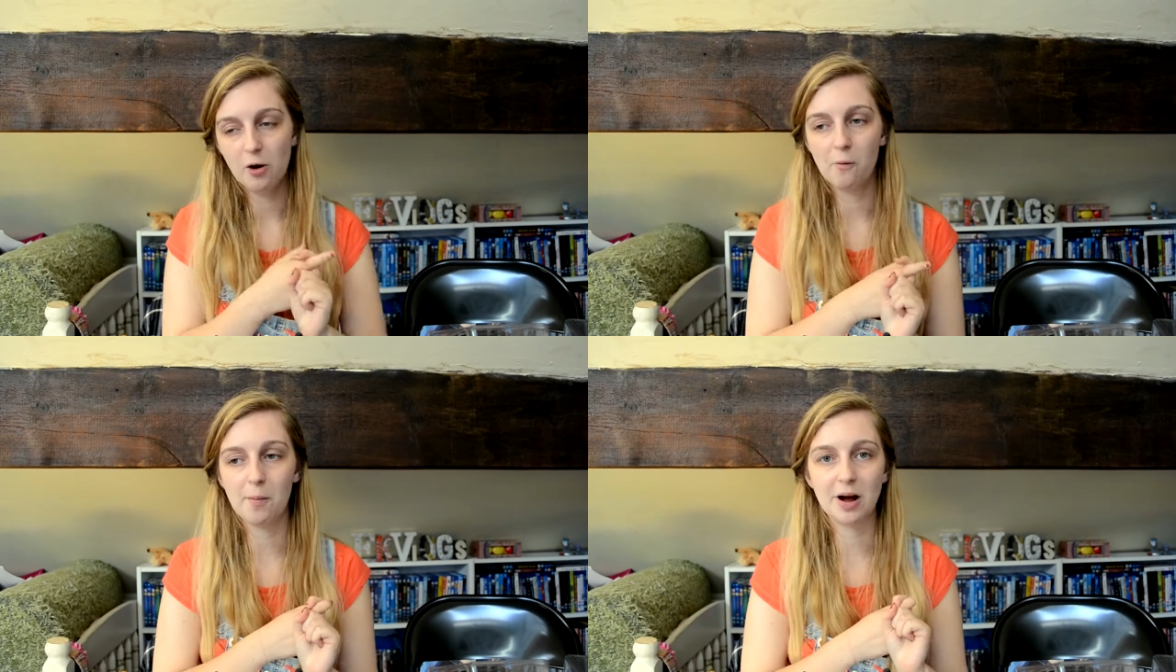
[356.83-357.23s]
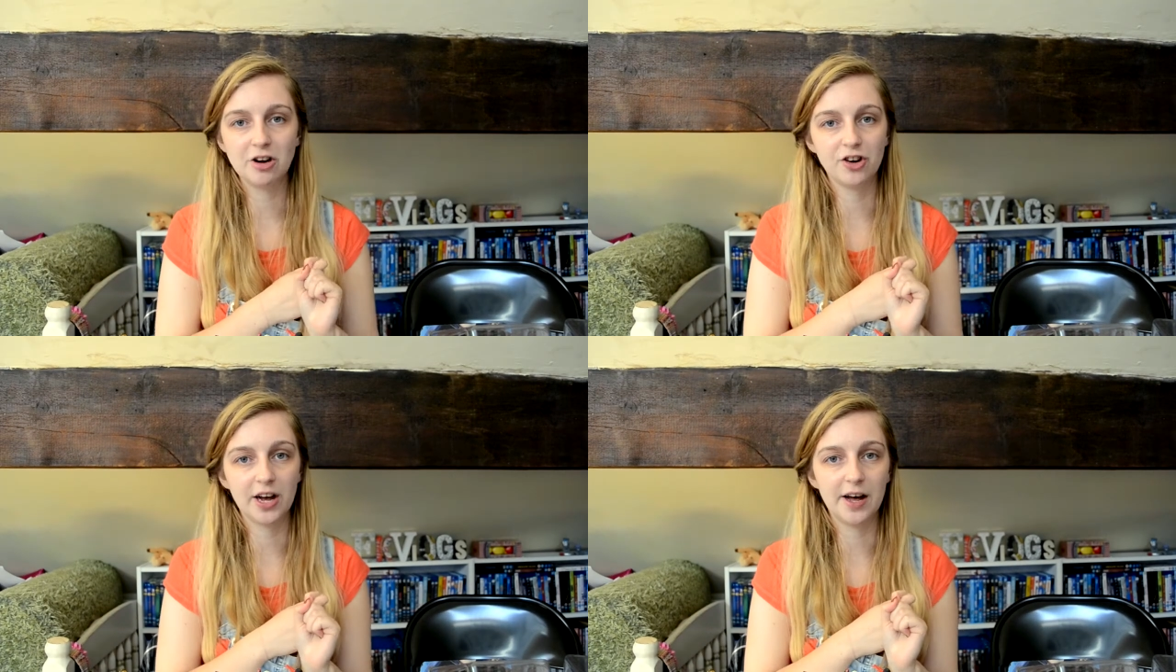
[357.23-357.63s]
We
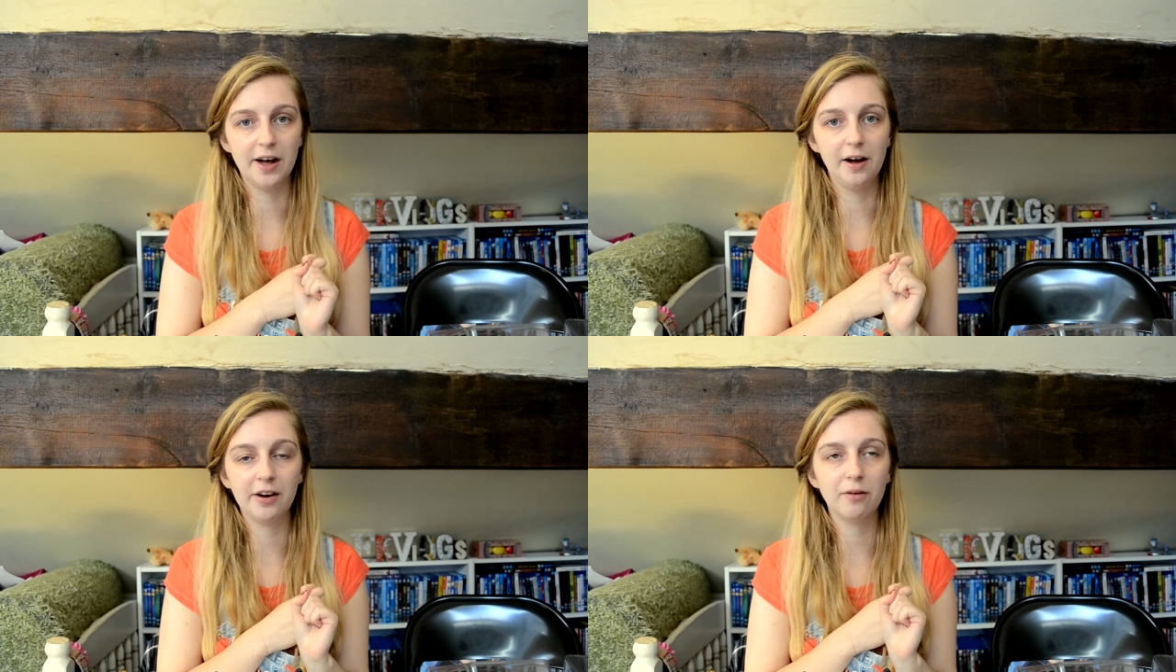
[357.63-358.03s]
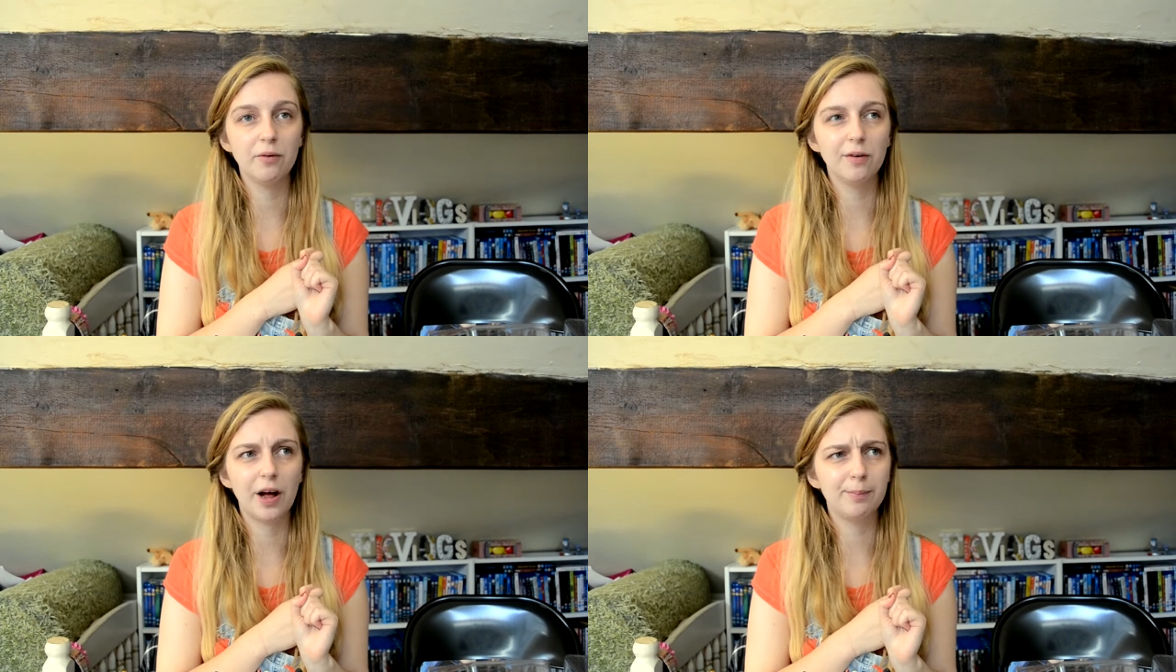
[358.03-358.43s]
managed to get her, I don't,
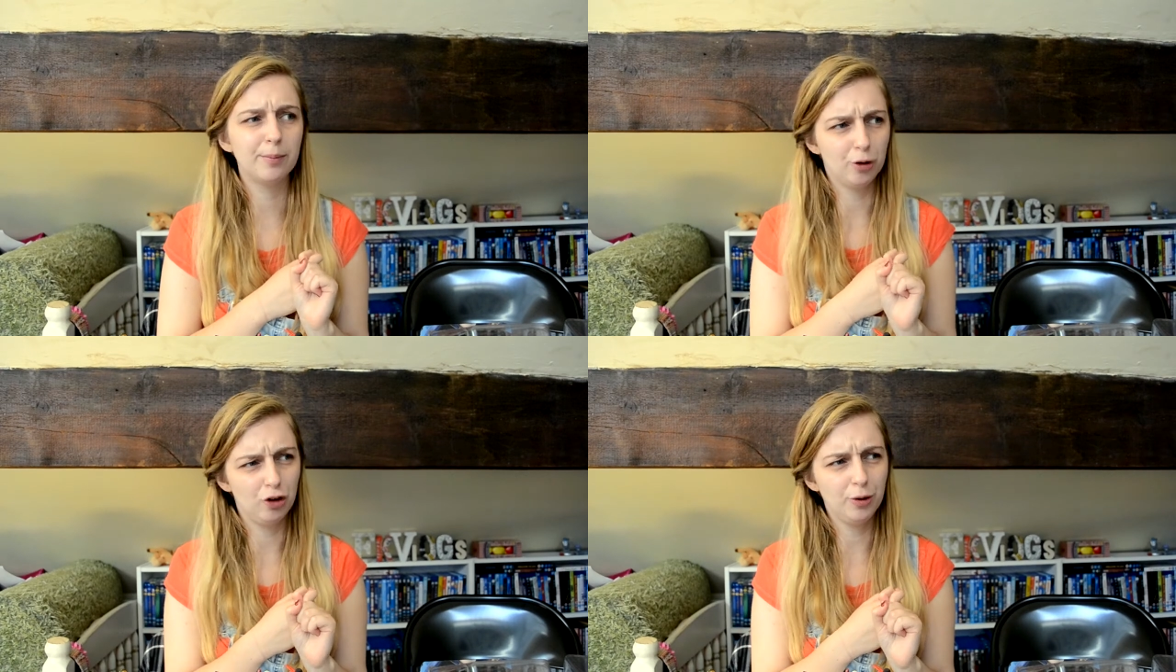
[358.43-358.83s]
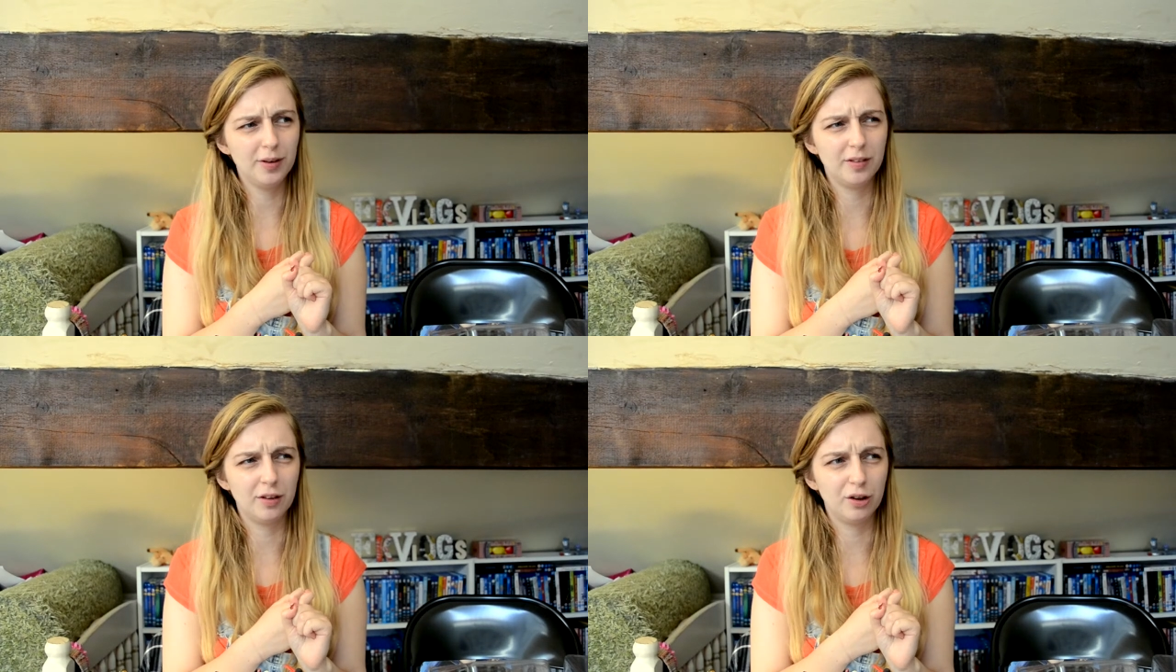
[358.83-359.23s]
I presume
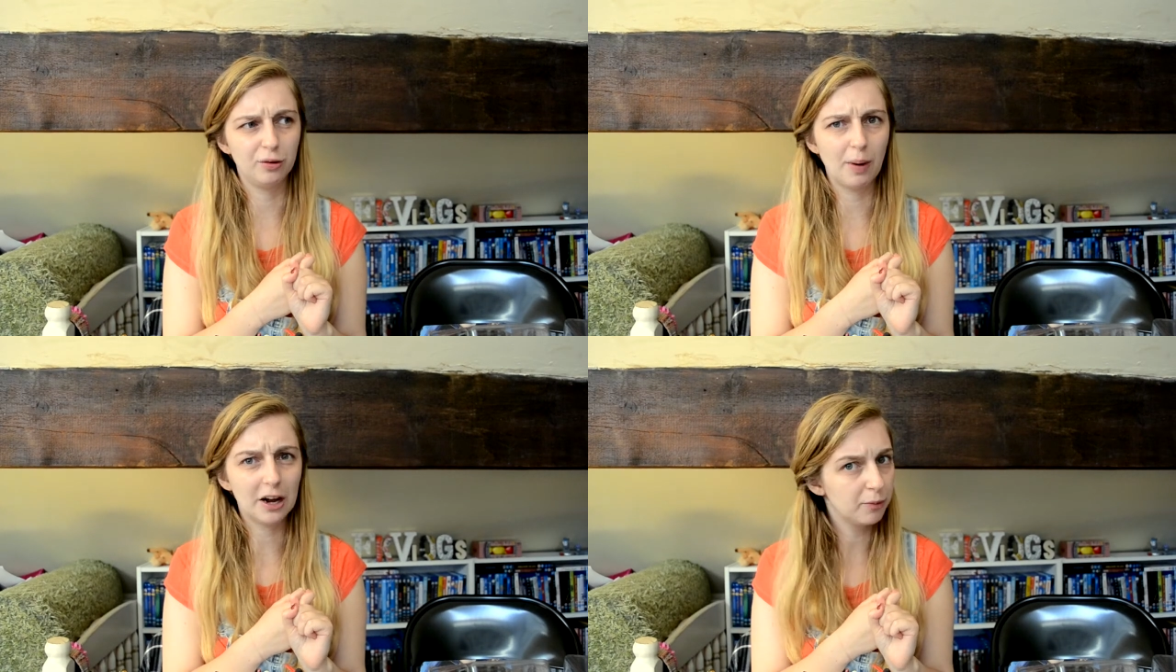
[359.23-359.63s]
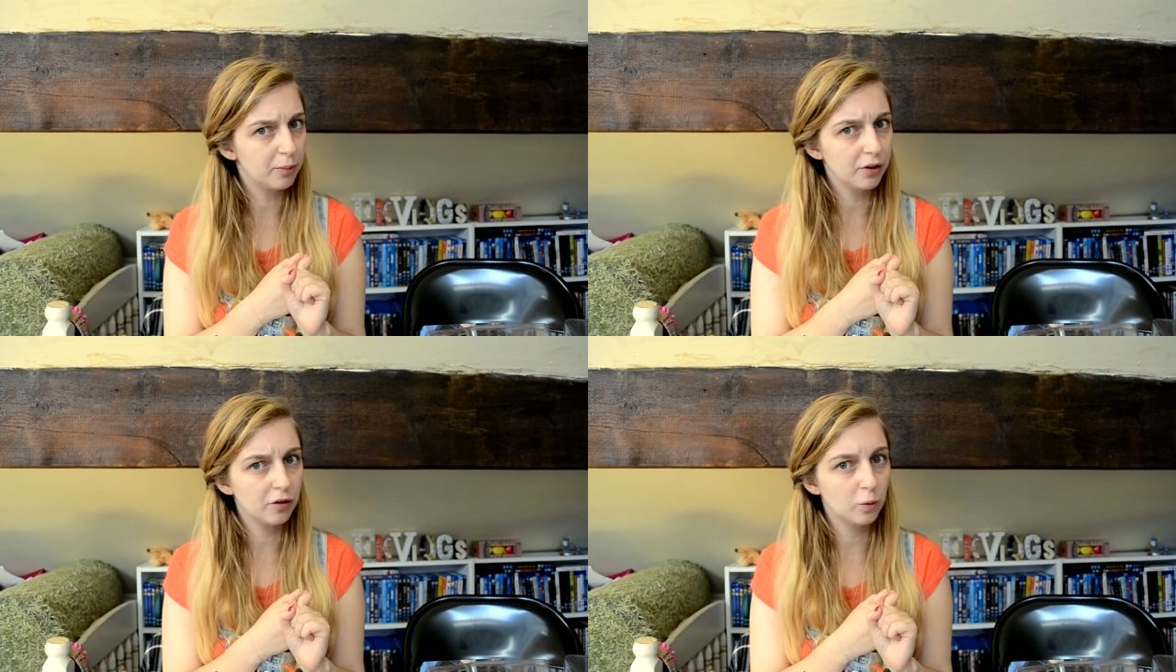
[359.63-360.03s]
it's the Smash
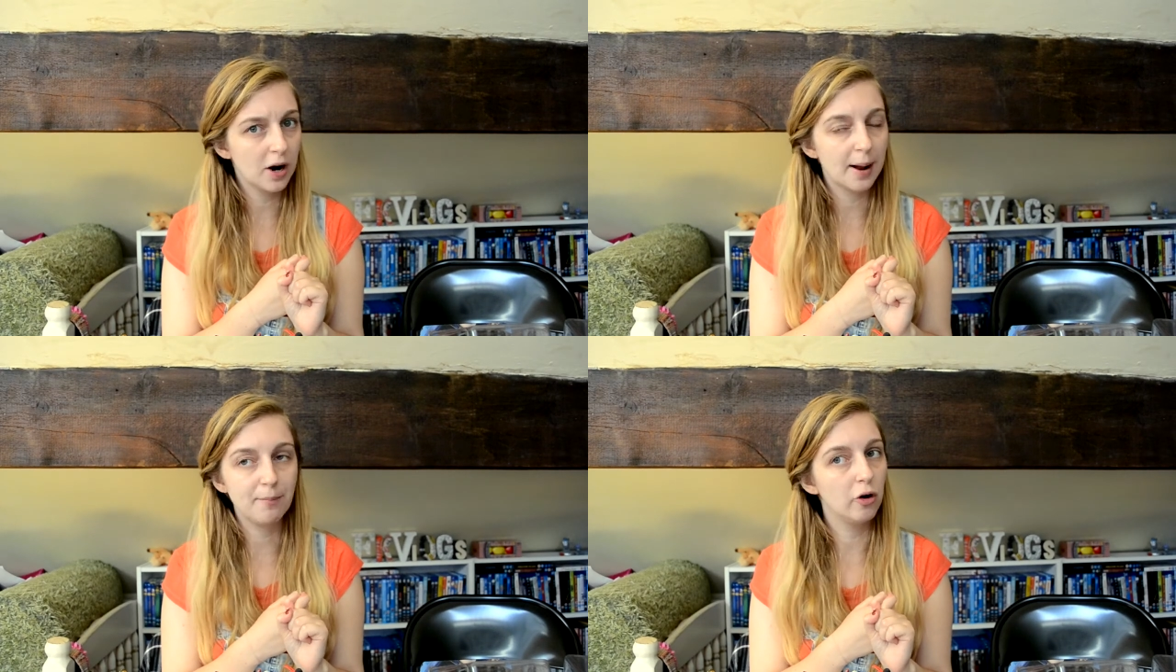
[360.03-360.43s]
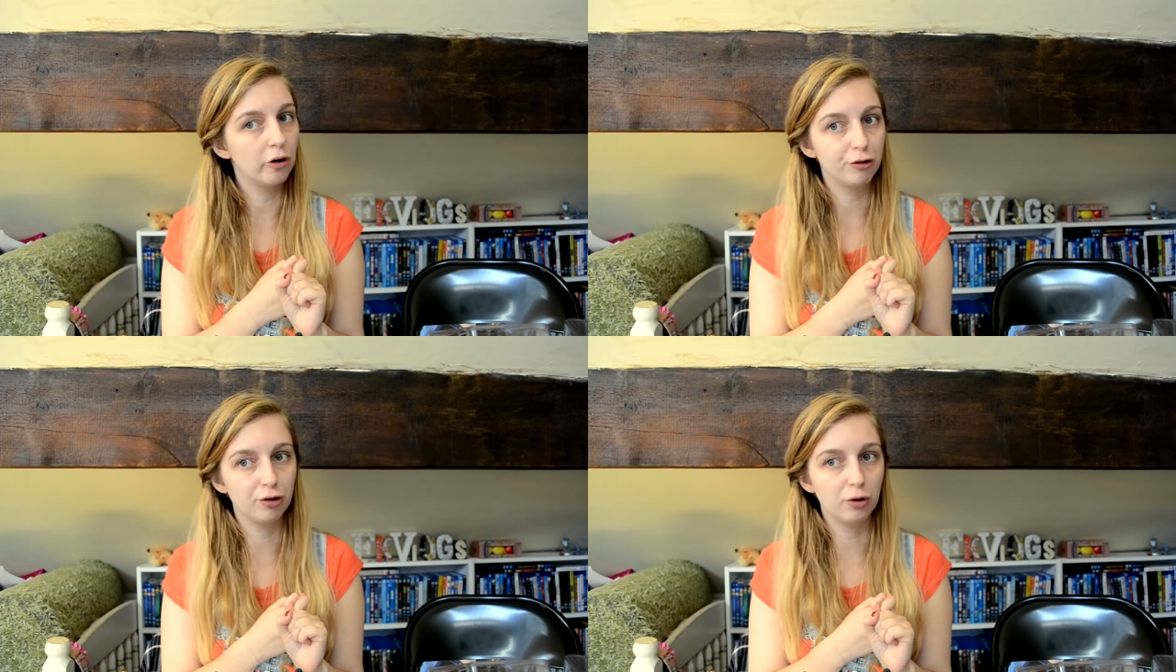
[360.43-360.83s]
Brothers one, I'm
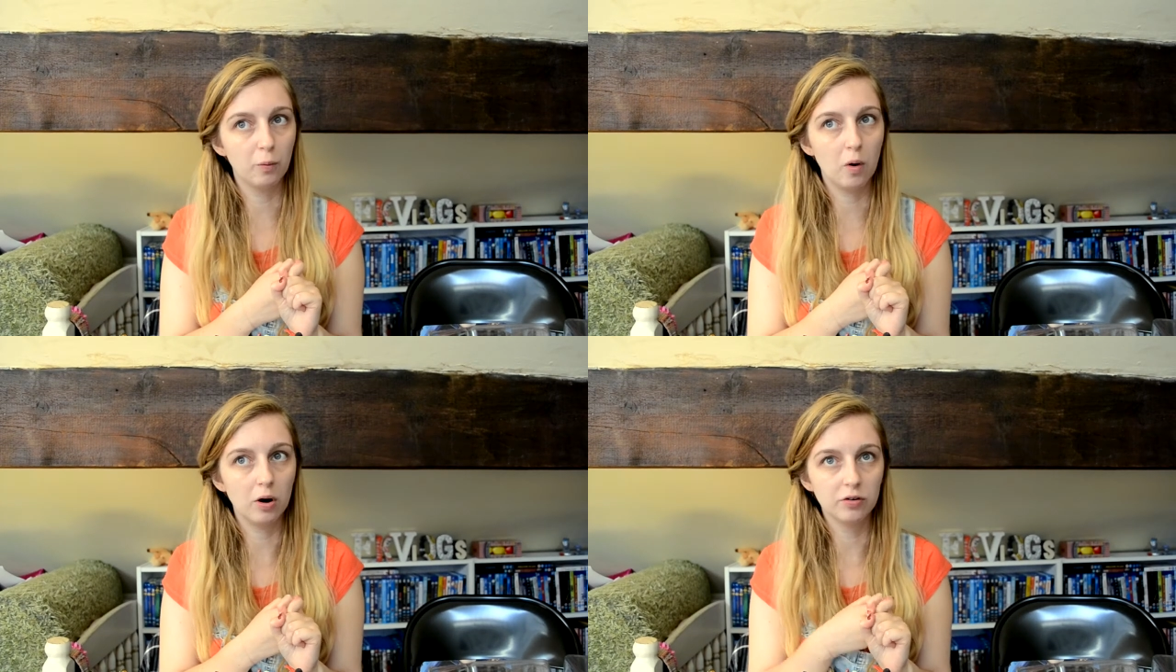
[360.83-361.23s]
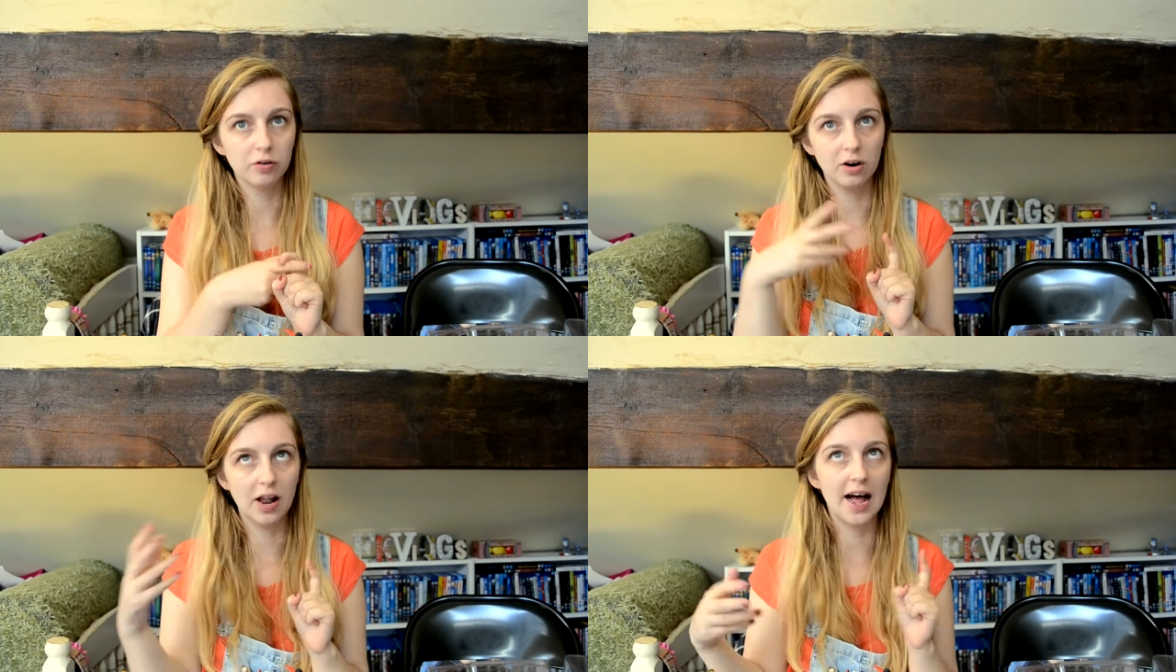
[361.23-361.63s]
not sure what
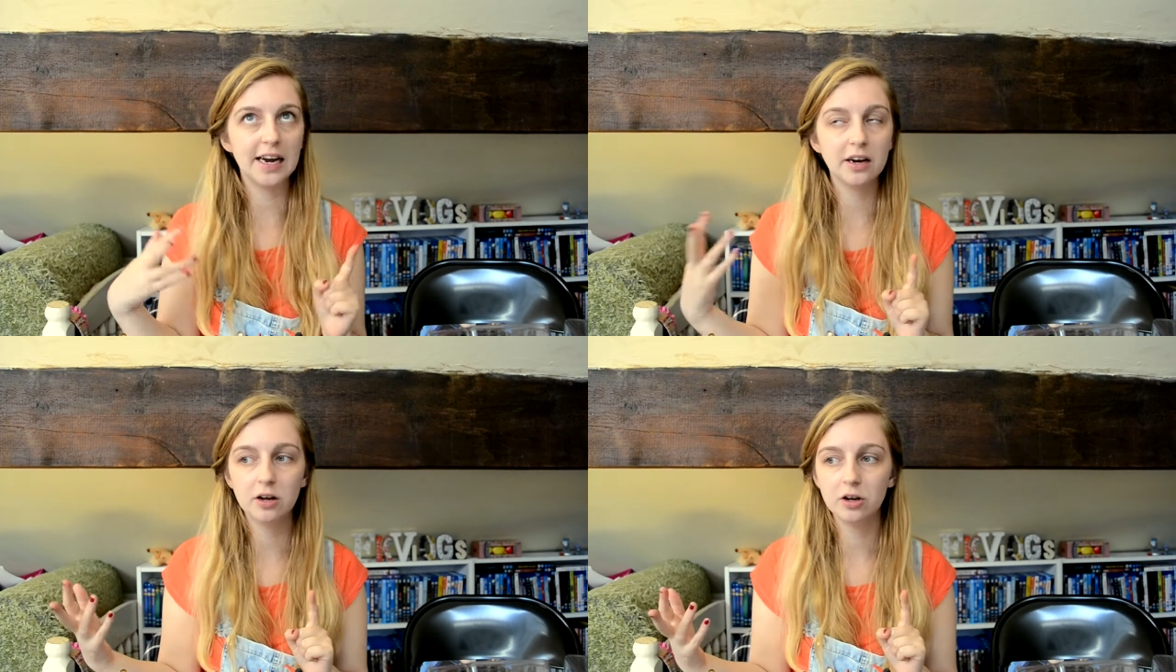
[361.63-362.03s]
line